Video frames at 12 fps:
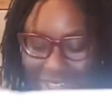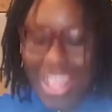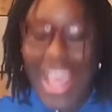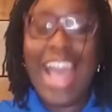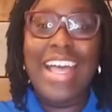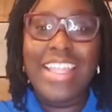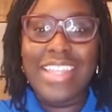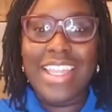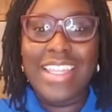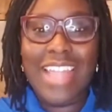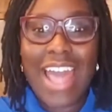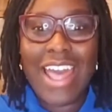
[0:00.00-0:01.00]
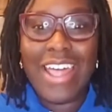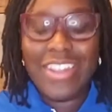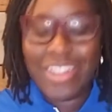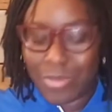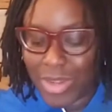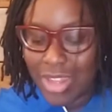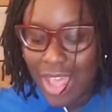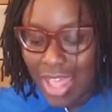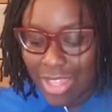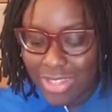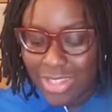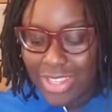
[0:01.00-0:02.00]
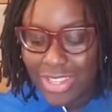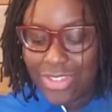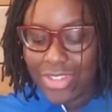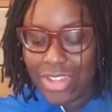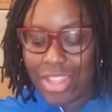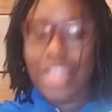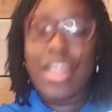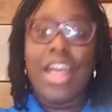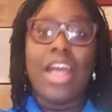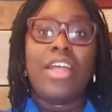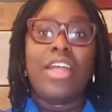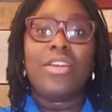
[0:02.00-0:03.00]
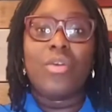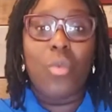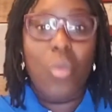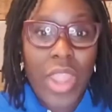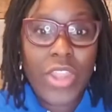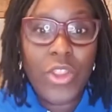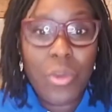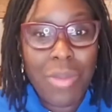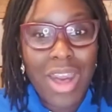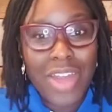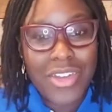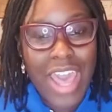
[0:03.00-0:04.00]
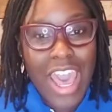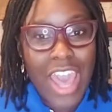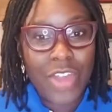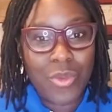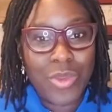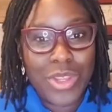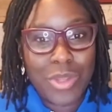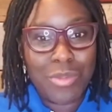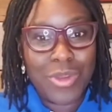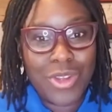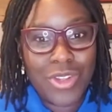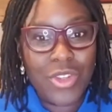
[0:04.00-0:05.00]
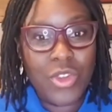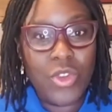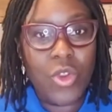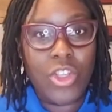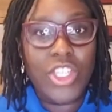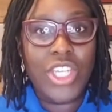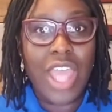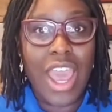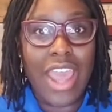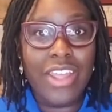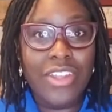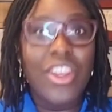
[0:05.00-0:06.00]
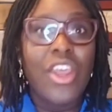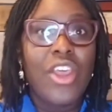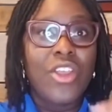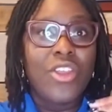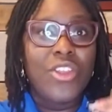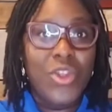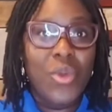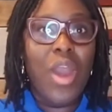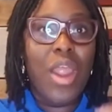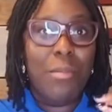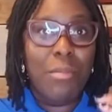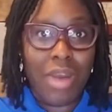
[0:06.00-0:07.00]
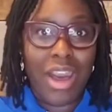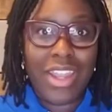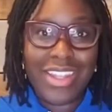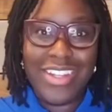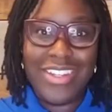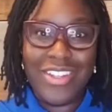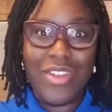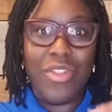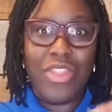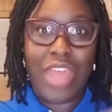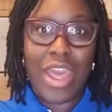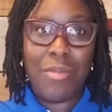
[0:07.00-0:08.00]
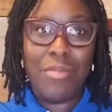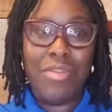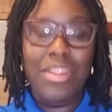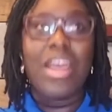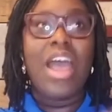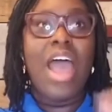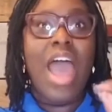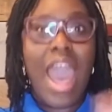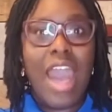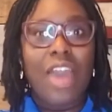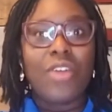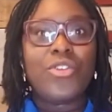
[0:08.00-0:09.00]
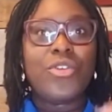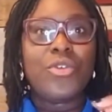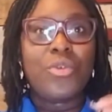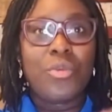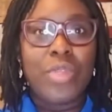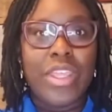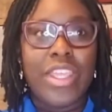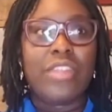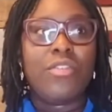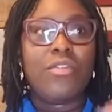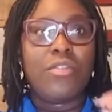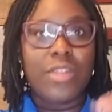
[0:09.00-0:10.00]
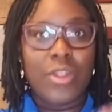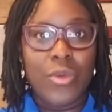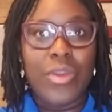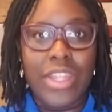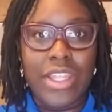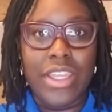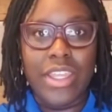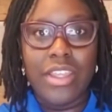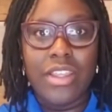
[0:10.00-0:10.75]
And last but not least, when you model how to read a book to your child, you are modeling to them how to read fluently,